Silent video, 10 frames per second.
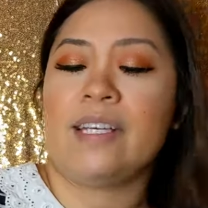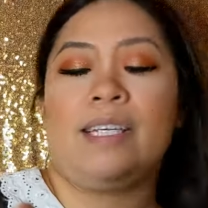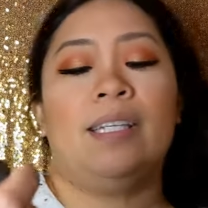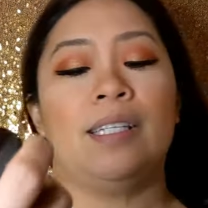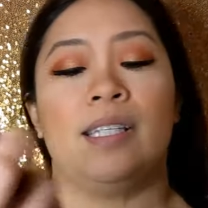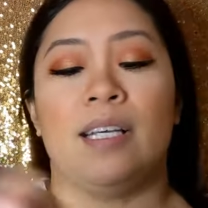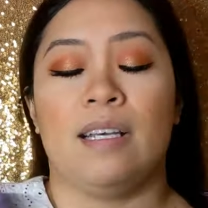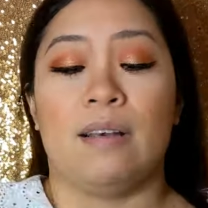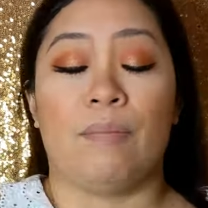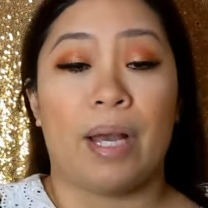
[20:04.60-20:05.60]
is
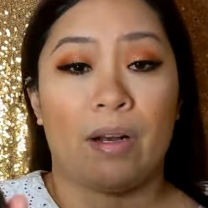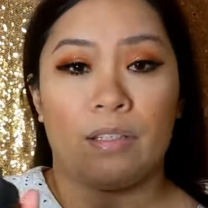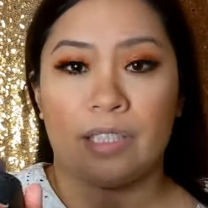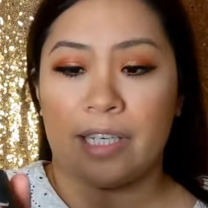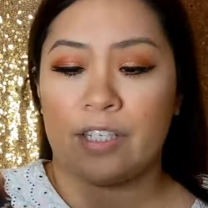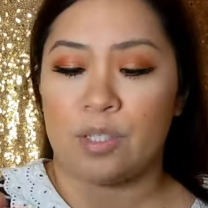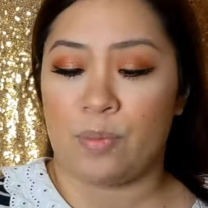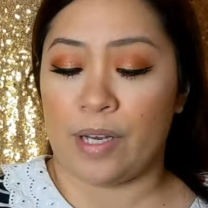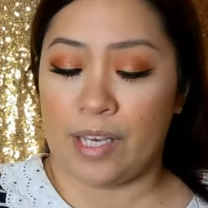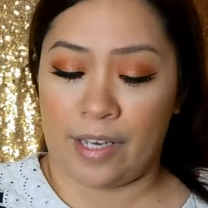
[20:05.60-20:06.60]
my All-Nighter
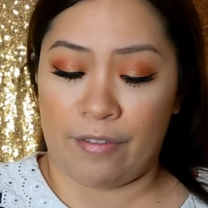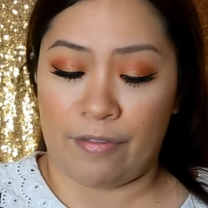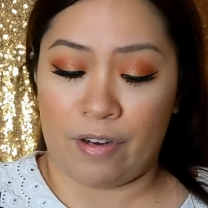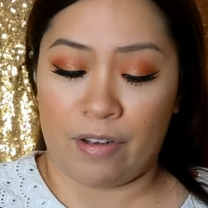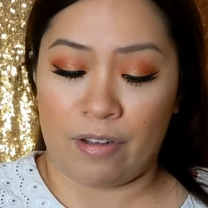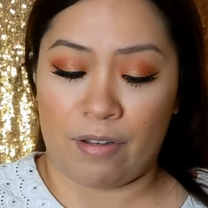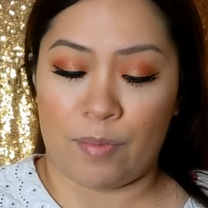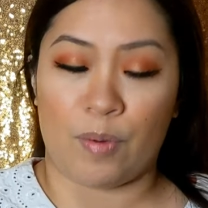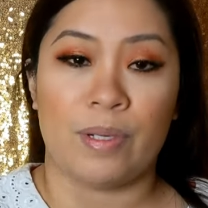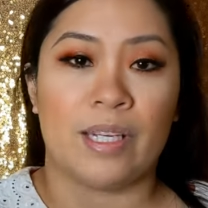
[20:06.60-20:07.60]
spray from
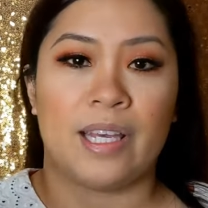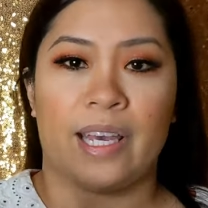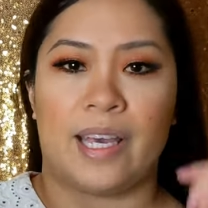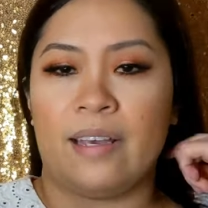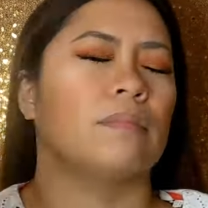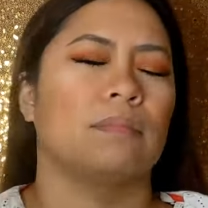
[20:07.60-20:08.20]
Urban Decay.